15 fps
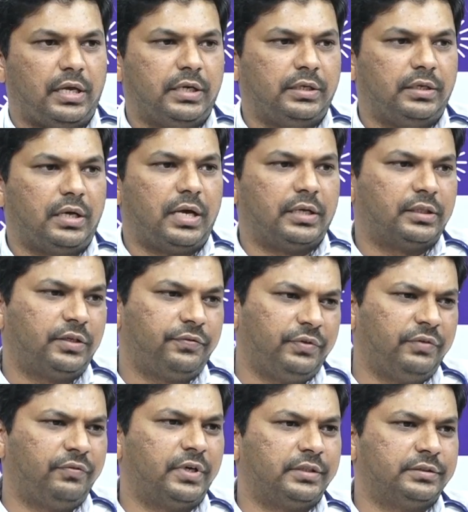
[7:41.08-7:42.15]
And other
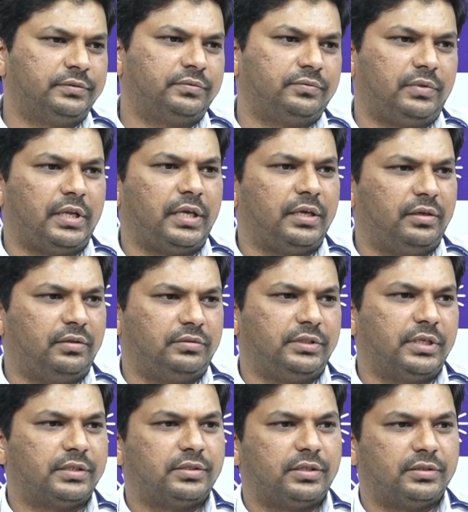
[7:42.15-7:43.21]
fevers like
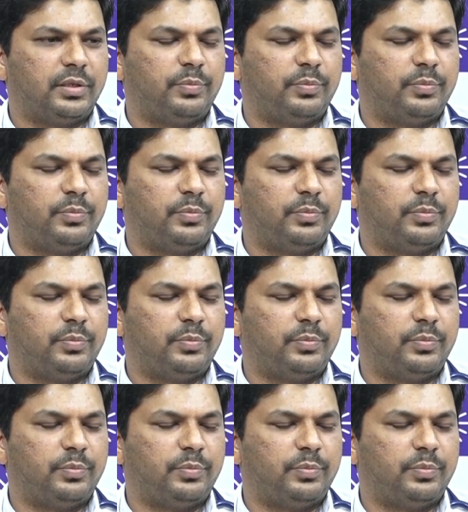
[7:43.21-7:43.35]
just a